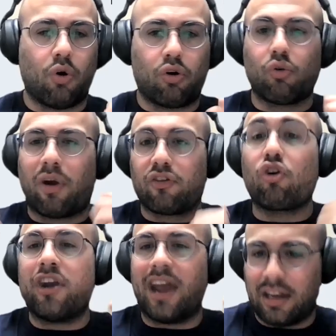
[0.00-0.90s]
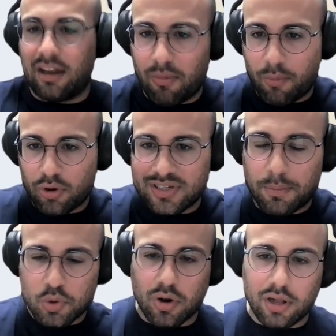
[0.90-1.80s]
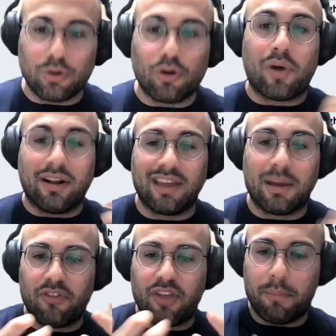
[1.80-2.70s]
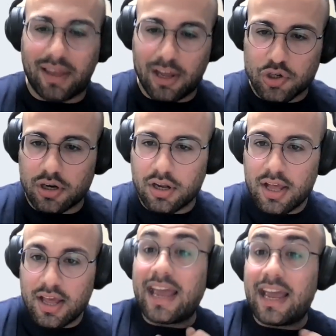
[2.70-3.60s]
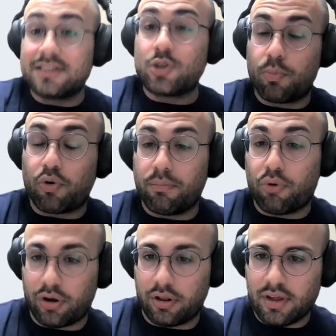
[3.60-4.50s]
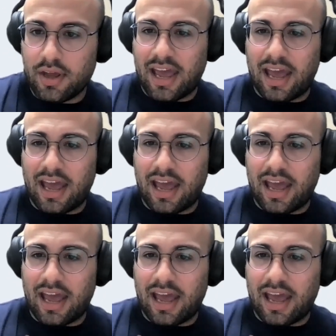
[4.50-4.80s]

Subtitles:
or rather connecting them conceptually to the runtime of the application, is super important.